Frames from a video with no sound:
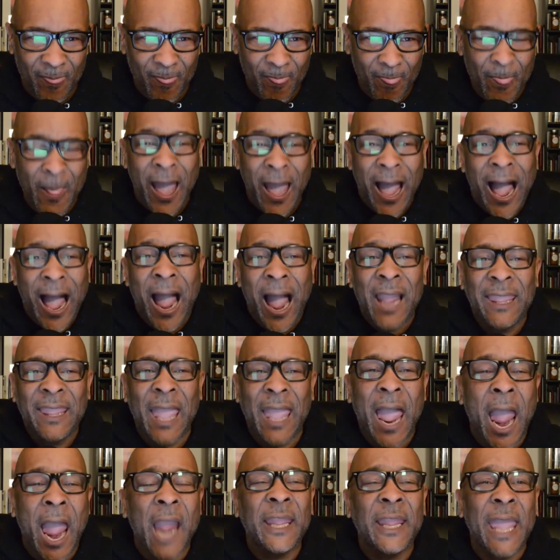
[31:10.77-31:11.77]
I
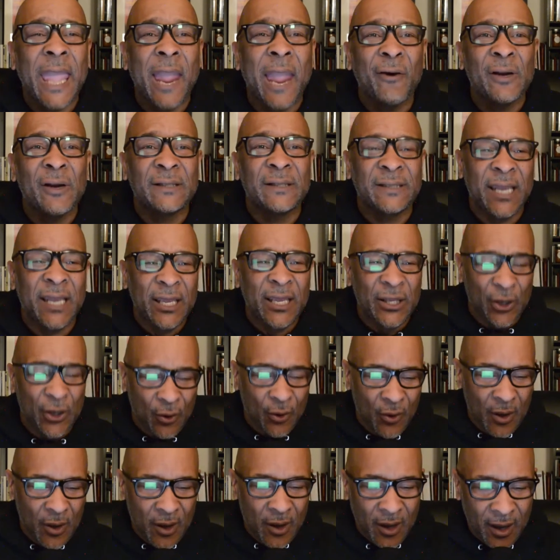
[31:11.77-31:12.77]
guarantee you,
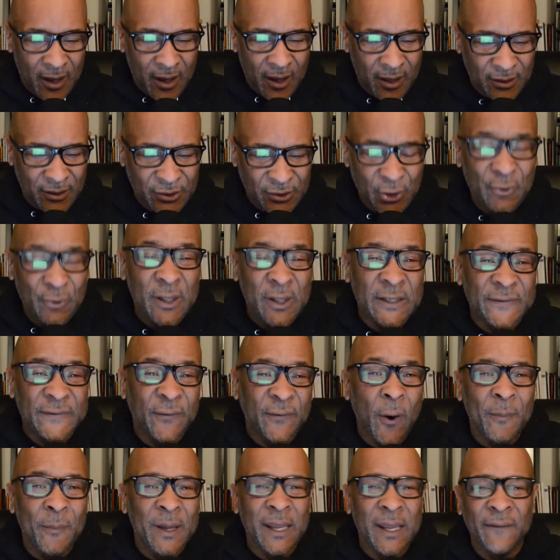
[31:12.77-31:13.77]
do this for
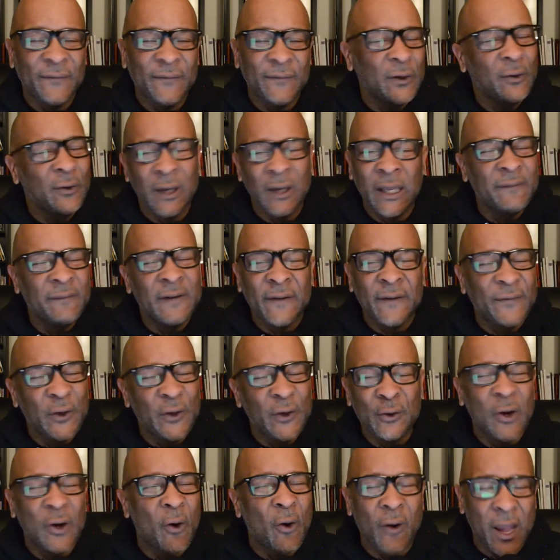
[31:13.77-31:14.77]
me, even if you
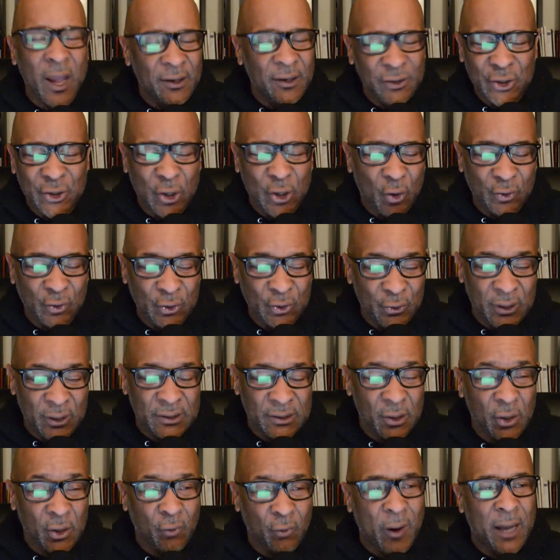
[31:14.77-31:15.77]
don't do this on
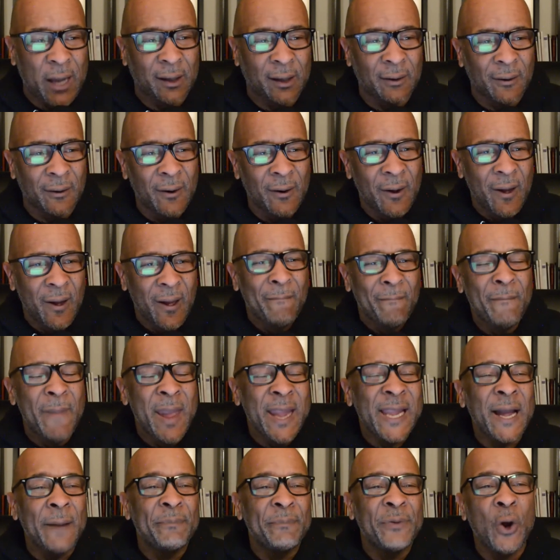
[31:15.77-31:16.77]
a regular. Make
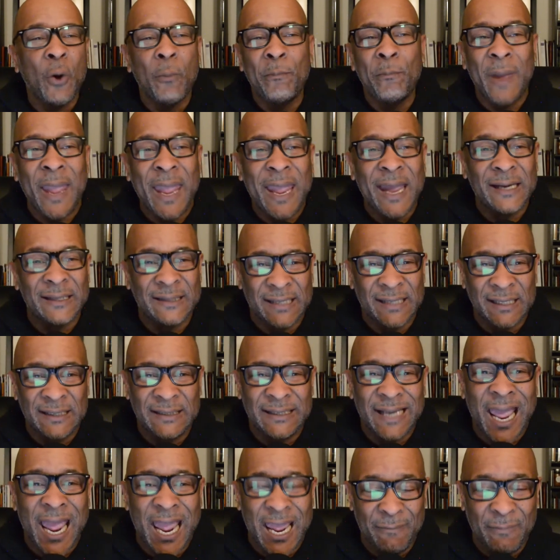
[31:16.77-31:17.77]
up your bed
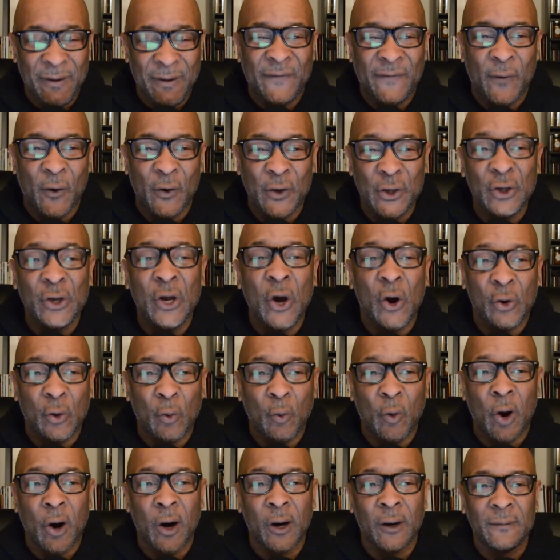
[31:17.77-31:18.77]
today before you go to
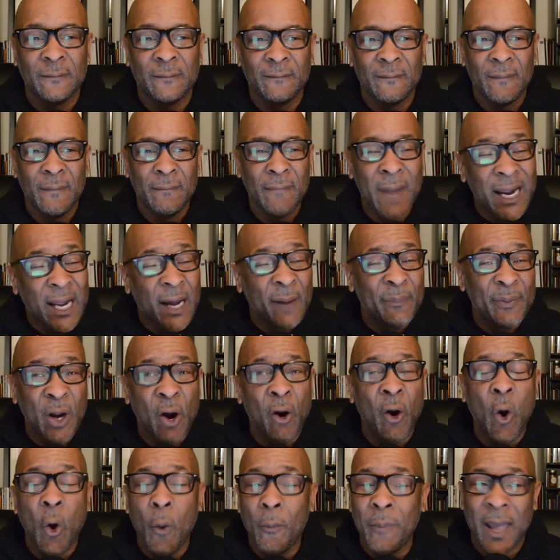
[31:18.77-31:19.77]
work. Make up your
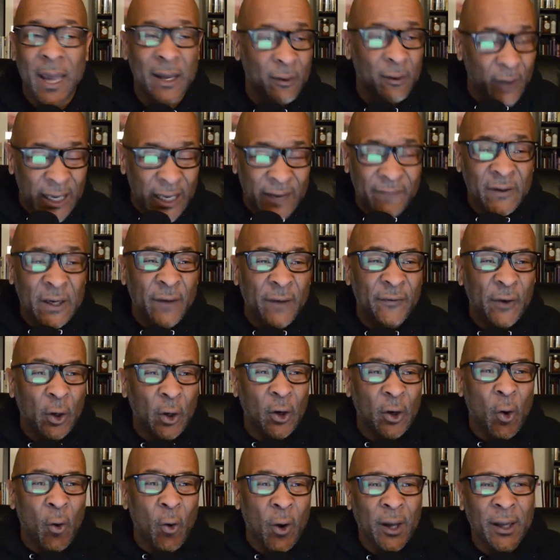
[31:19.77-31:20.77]
own bed. Even if you're
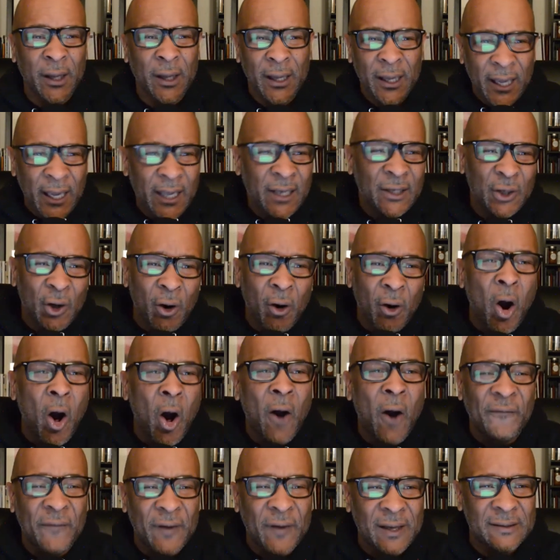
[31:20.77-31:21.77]
going in your
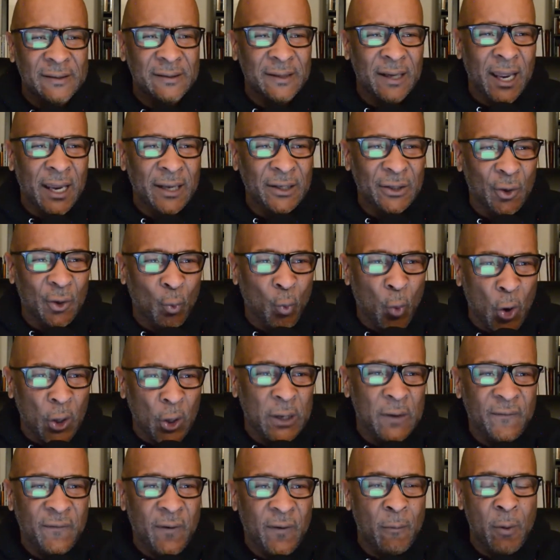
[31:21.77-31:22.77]
office and you're
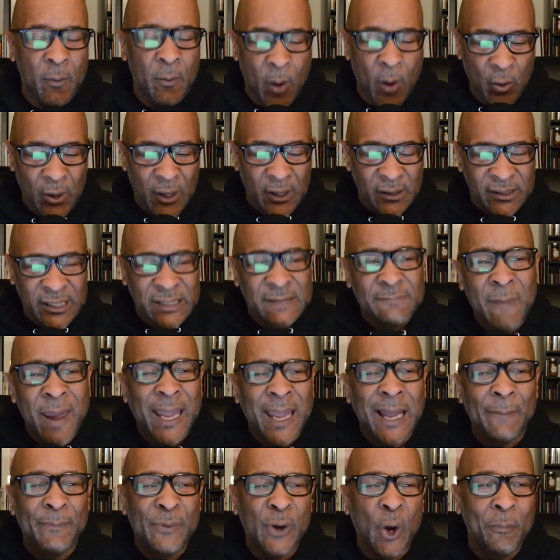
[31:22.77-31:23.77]
working from remote, just make
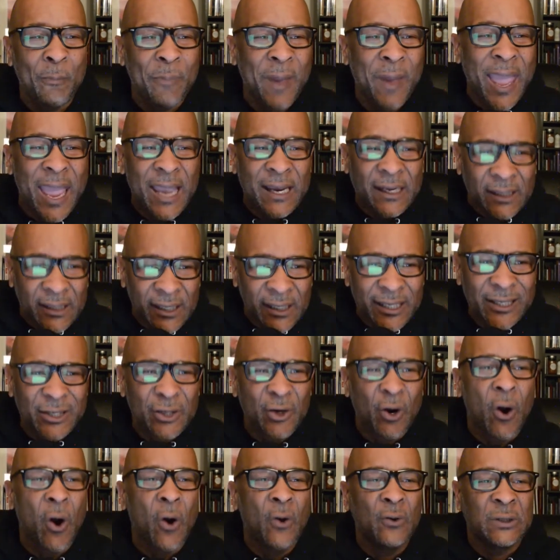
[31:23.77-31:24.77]
up your bed, clean your
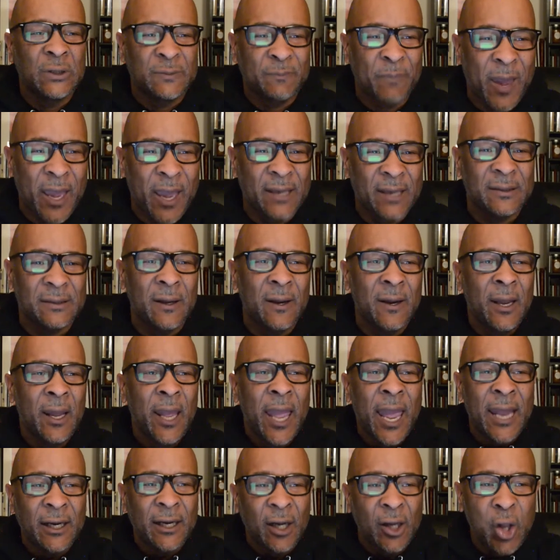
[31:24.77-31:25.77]
own space,
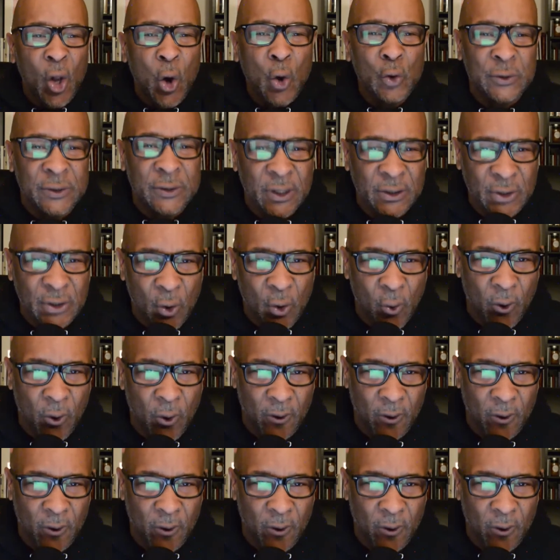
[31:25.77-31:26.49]
and close the door.